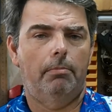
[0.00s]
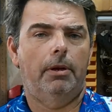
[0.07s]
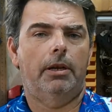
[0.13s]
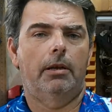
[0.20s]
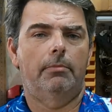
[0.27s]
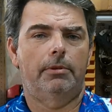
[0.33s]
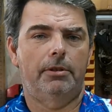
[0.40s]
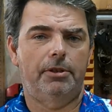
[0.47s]
it
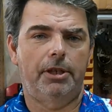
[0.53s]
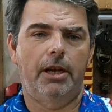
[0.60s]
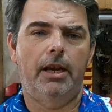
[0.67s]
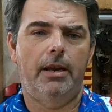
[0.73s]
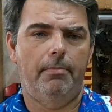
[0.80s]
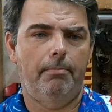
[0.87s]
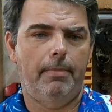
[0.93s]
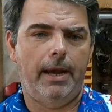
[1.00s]
becomes a
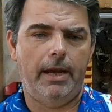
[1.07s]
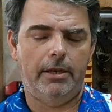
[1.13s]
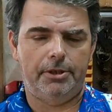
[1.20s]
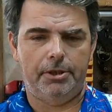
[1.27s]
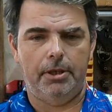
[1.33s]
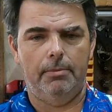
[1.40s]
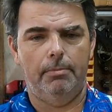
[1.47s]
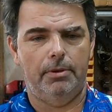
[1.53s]
giant
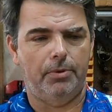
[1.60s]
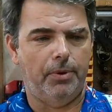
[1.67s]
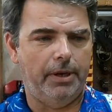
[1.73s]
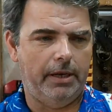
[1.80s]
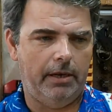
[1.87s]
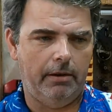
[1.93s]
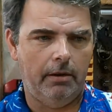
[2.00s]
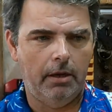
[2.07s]
mashup
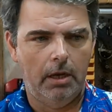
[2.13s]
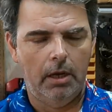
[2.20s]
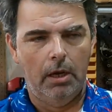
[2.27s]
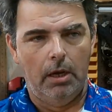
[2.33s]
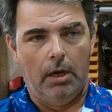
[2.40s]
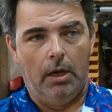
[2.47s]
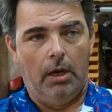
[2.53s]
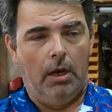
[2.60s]
between
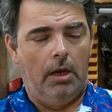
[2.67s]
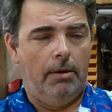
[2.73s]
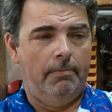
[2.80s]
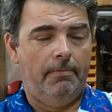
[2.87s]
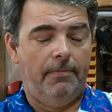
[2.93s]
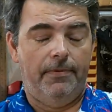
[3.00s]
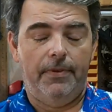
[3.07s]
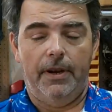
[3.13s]

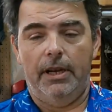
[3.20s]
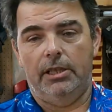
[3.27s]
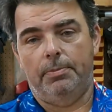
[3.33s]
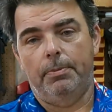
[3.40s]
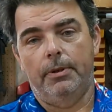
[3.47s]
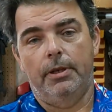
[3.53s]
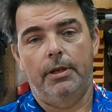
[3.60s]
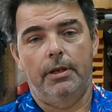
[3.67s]

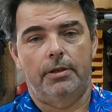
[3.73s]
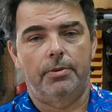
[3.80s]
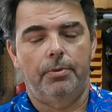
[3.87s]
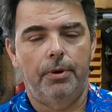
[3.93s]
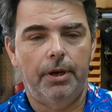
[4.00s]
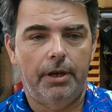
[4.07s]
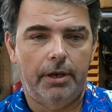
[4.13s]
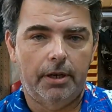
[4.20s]
Facebook,
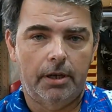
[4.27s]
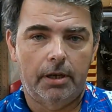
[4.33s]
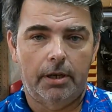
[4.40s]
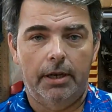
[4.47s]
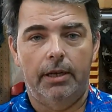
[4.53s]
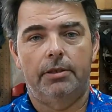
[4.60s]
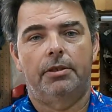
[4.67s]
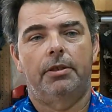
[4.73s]
Twitter,
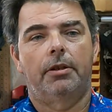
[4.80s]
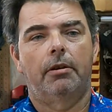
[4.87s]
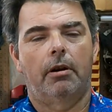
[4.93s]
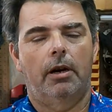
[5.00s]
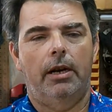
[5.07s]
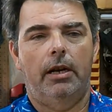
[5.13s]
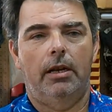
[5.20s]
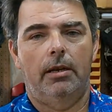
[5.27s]

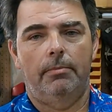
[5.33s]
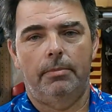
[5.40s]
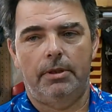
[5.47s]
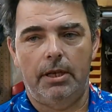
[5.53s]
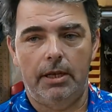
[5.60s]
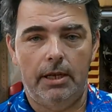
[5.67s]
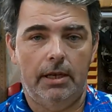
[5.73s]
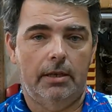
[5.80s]
Instagram,
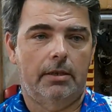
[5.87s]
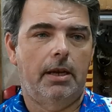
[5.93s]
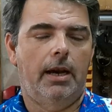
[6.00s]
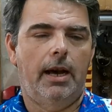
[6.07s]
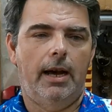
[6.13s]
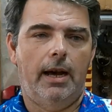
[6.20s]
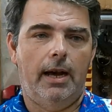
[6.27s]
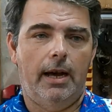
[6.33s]

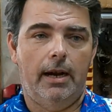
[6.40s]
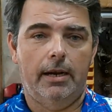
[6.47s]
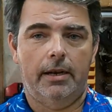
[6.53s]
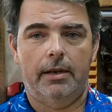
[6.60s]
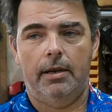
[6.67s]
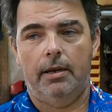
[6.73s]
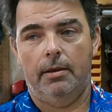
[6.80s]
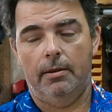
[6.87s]
TikTok,
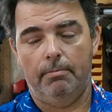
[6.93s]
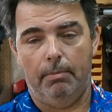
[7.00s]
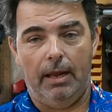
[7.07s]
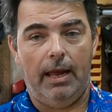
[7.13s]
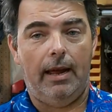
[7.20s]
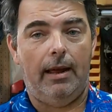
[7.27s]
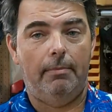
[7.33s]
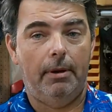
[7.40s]

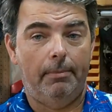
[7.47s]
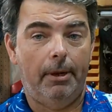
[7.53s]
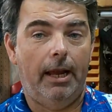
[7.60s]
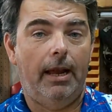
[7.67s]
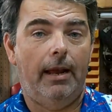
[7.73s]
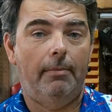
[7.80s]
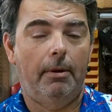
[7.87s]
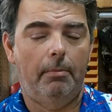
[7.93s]
blah, blah,
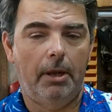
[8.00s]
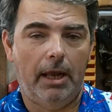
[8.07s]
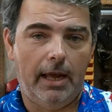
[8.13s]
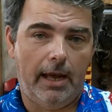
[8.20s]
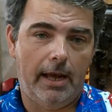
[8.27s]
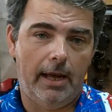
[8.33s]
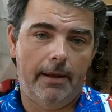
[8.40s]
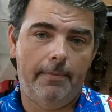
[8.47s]
blah, blah,
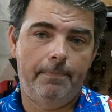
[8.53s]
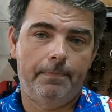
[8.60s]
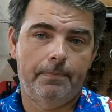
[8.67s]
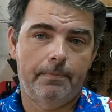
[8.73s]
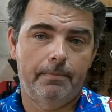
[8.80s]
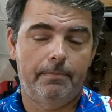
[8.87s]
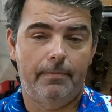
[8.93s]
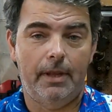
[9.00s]
blah.
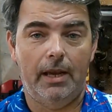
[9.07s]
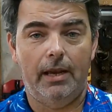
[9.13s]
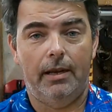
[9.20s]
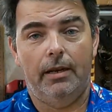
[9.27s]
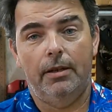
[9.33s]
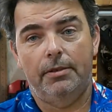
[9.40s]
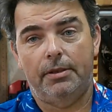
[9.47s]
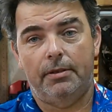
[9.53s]
Now,
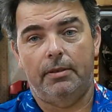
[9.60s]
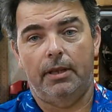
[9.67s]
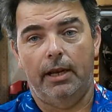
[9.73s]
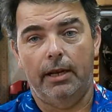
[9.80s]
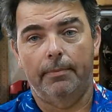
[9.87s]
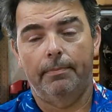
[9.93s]
here's the thing.